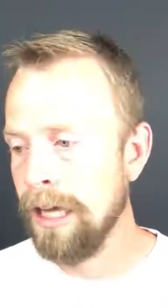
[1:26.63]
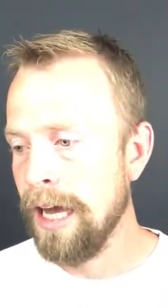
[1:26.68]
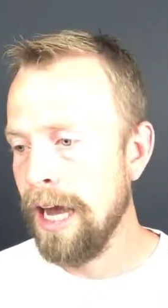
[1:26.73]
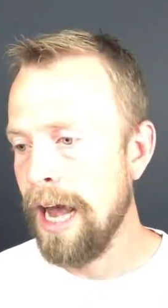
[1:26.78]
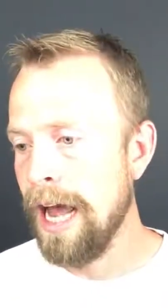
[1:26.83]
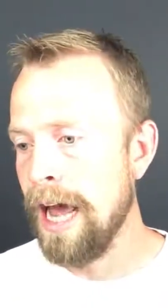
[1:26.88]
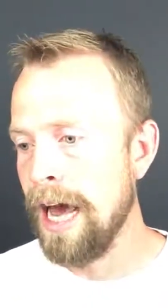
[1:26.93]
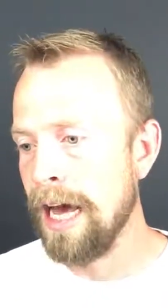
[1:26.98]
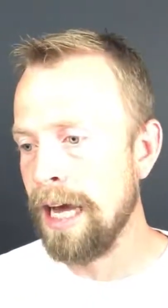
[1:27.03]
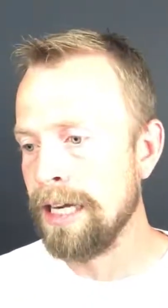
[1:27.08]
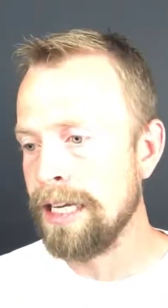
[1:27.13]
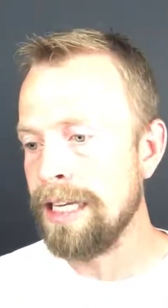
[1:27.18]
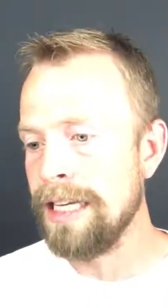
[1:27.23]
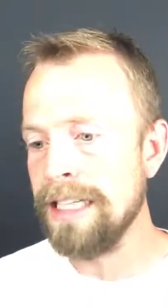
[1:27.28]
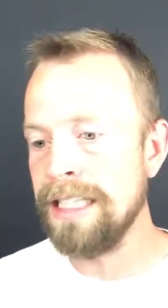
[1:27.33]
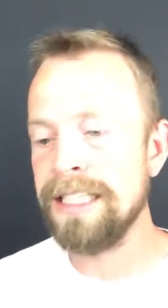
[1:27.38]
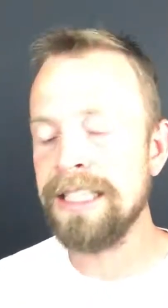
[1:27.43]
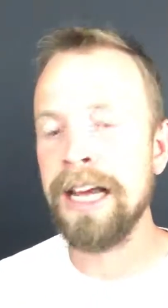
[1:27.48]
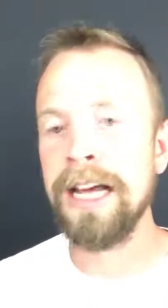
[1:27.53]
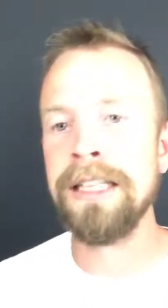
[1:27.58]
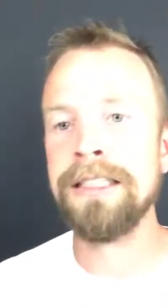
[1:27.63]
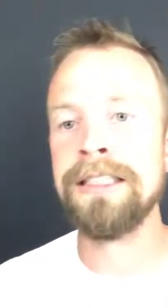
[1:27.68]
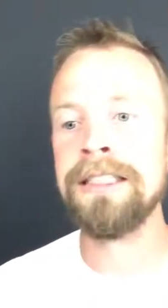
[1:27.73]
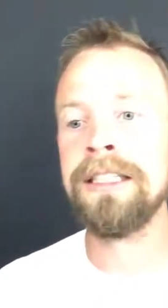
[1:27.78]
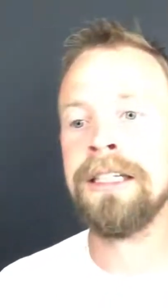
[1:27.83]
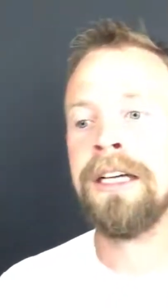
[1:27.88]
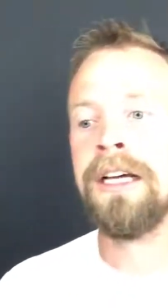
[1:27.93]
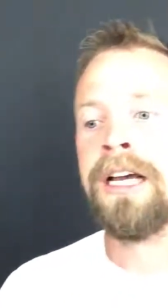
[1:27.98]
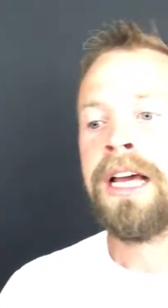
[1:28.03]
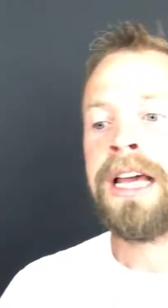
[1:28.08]
And he says,
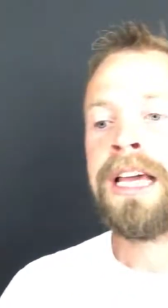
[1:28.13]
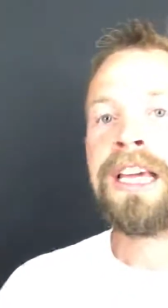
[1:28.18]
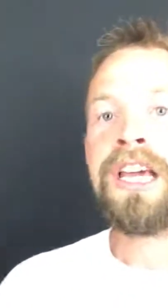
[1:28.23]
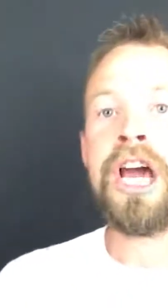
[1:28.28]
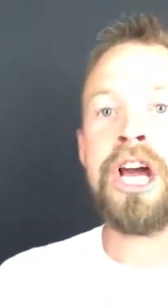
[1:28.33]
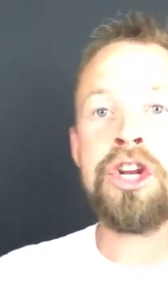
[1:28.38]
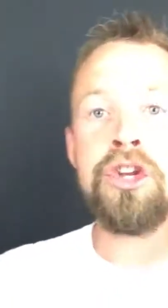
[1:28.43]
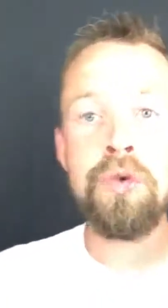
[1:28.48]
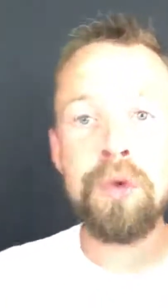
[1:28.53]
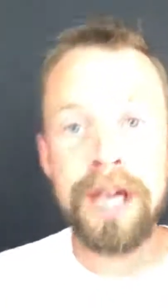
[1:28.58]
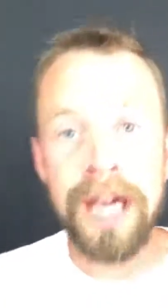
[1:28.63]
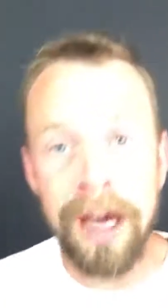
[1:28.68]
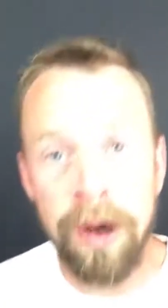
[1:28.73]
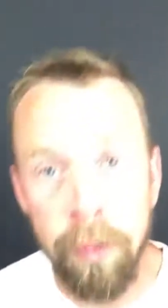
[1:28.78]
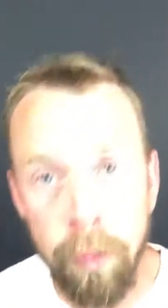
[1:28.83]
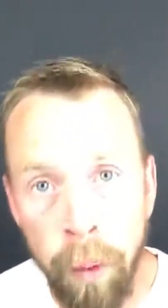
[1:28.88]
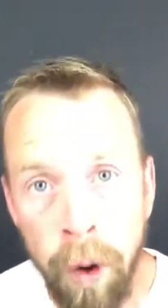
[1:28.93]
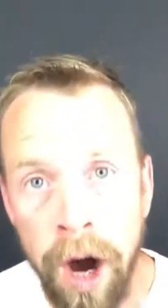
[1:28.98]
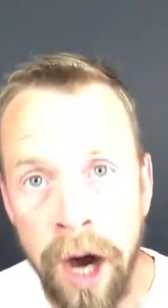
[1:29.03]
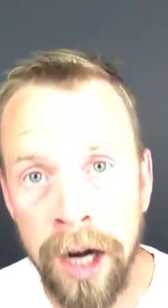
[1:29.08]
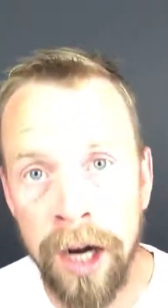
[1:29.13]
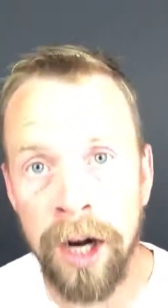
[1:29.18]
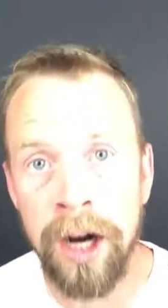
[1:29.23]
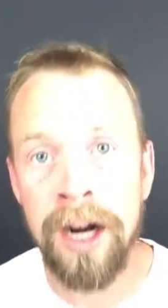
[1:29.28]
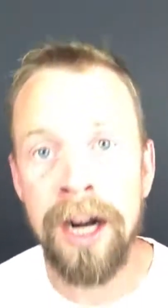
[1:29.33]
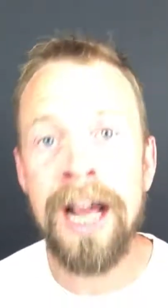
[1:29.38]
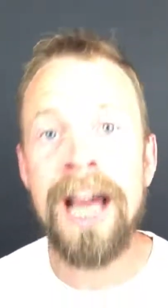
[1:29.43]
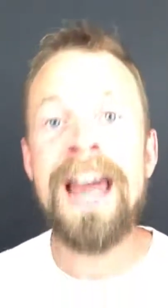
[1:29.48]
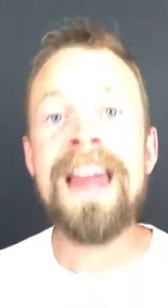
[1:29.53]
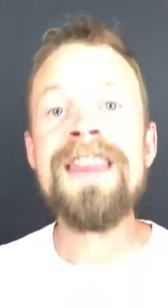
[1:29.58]
"Can you get
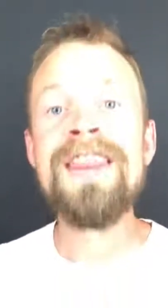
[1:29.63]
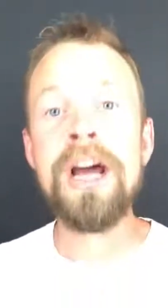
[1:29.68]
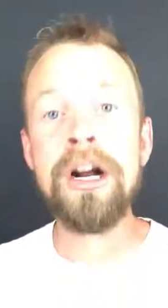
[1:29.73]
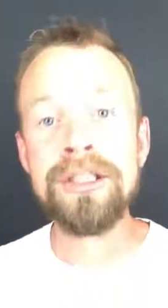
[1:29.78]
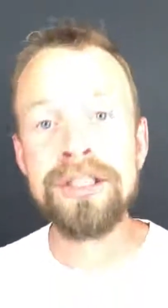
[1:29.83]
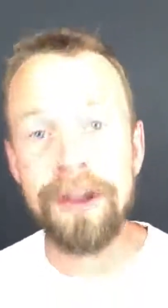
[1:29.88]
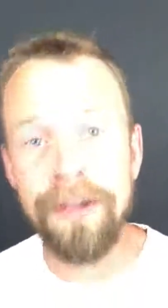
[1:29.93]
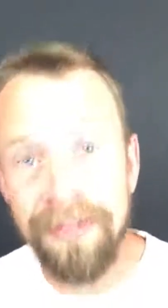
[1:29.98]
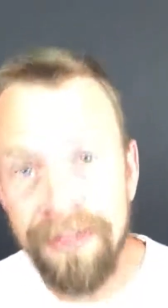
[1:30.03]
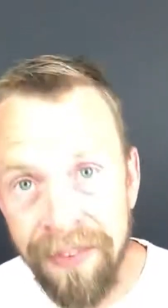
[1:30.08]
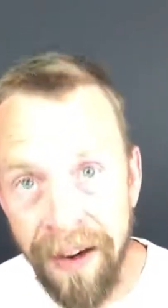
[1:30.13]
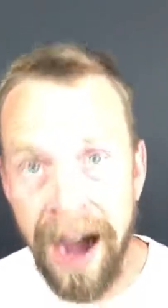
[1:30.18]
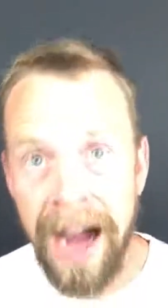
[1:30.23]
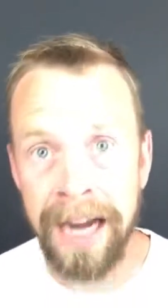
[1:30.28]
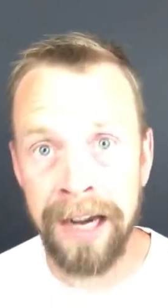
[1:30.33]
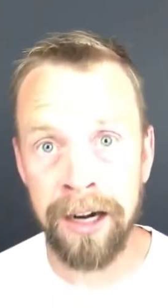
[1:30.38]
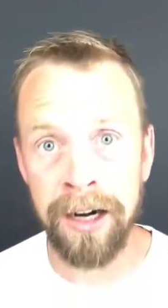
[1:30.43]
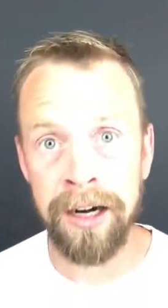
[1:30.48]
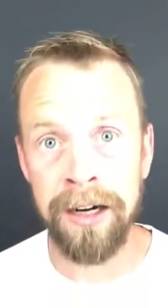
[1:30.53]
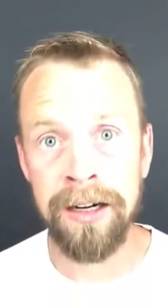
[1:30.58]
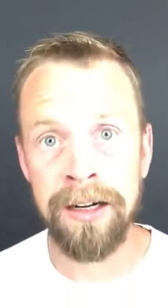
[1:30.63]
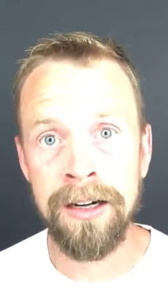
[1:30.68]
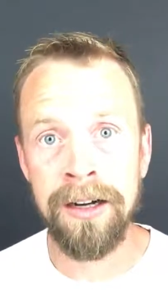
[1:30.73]
water? There's a fire.